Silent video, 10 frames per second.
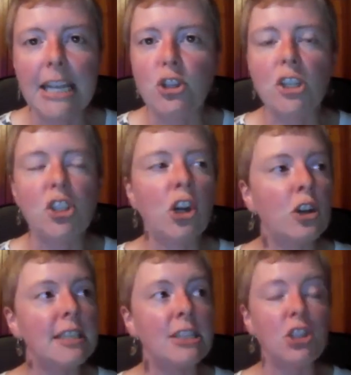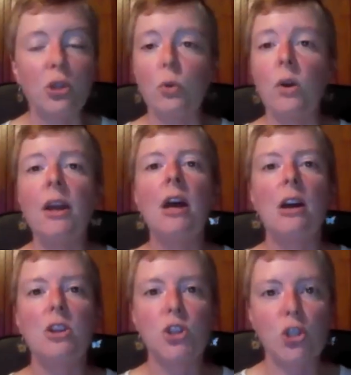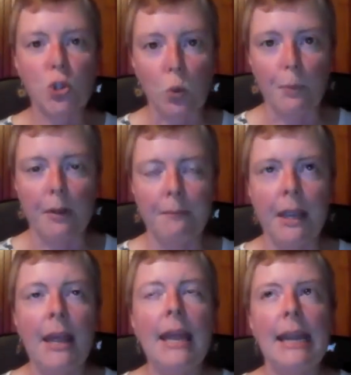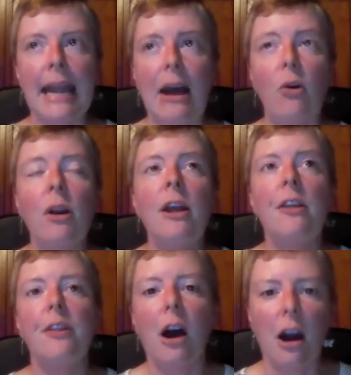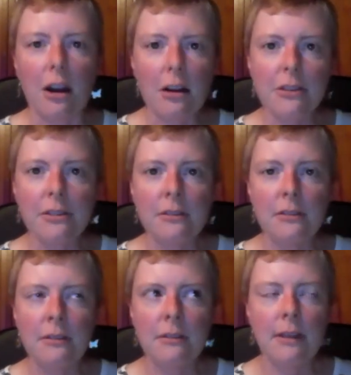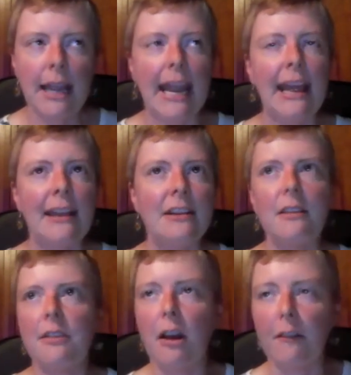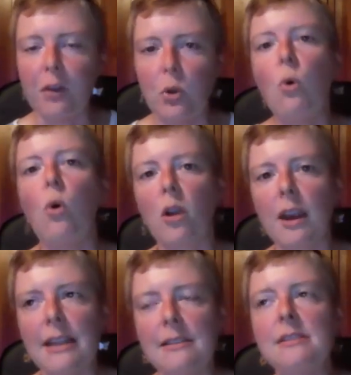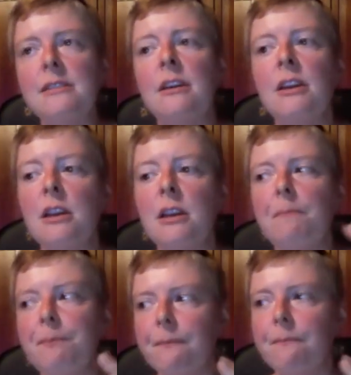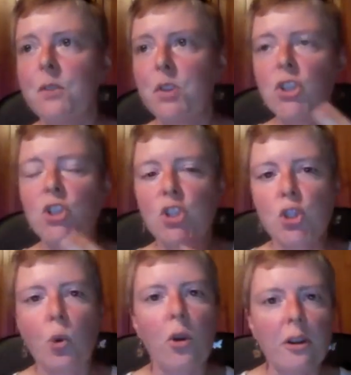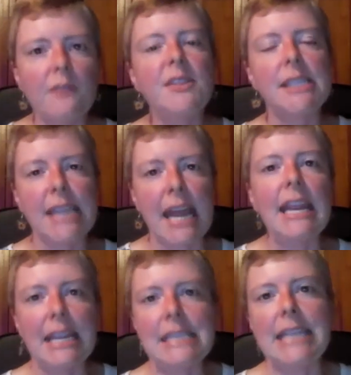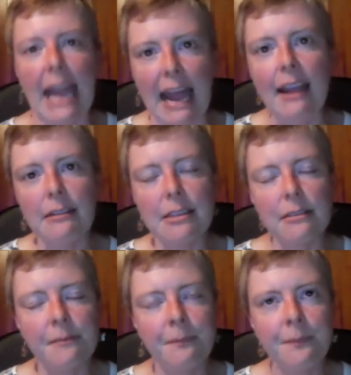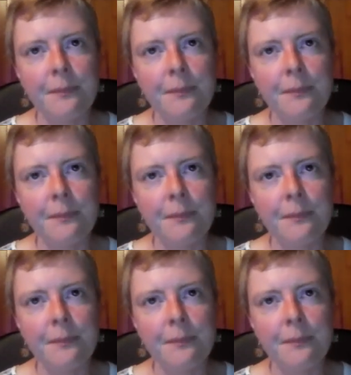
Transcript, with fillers: It just turns into soup. Now, the heart and a few organs sort of stay intact.